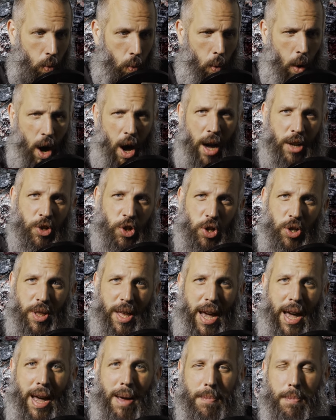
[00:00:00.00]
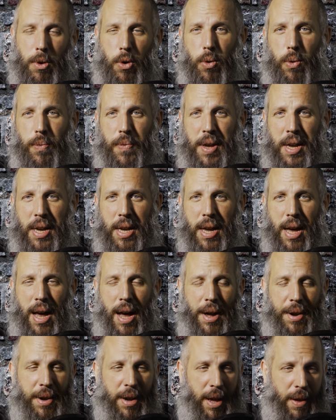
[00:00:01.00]
Watch that movie
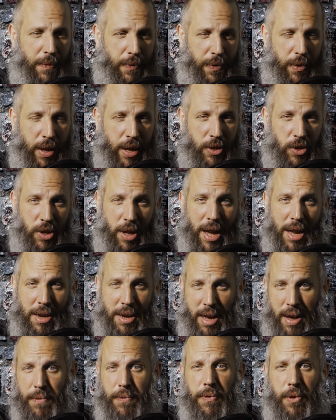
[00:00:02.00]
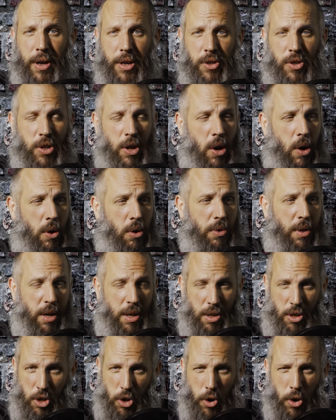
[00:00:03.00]
on Netflix. Let Netflix know
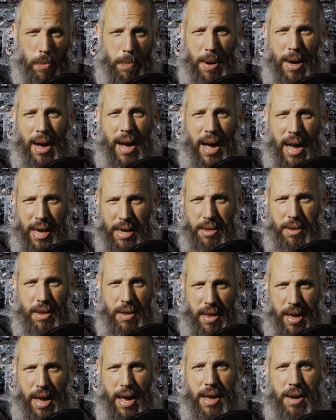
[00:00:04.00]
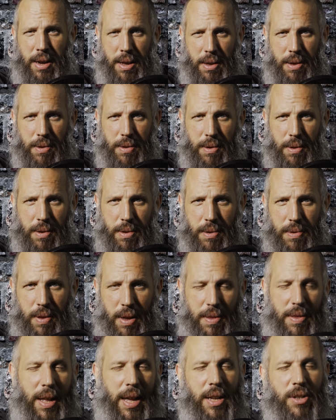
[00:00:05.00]
that you're behind that,
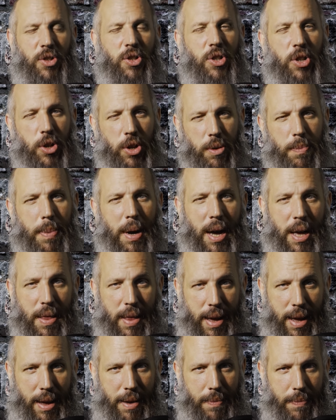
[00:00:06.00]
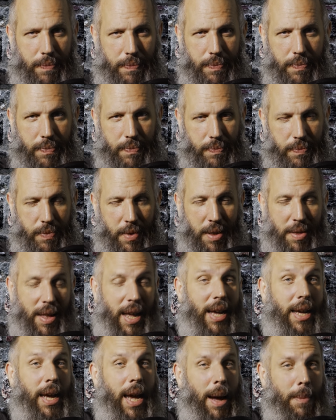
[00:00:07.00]
that they stood by that, that
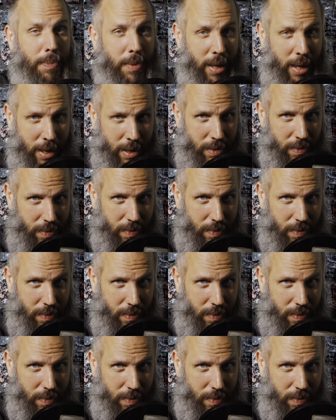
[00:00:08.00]
they kept,